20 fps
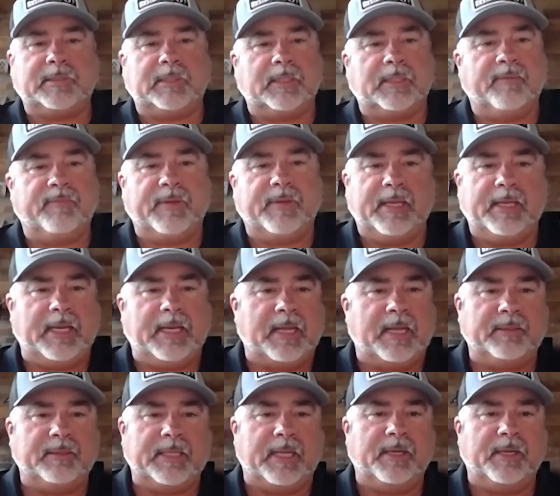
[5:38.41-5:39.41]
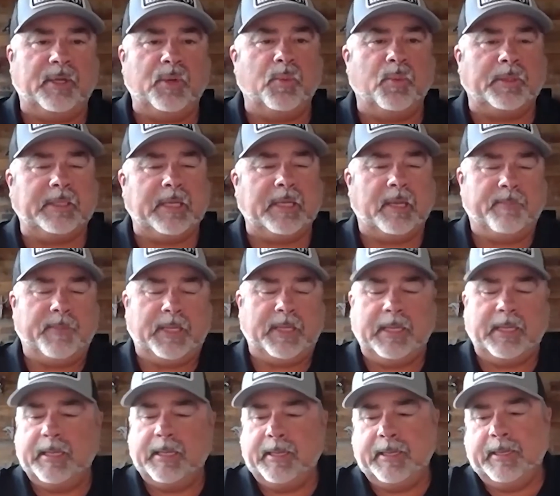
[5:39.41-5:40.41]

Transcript: I love hanging out. Got a new one coming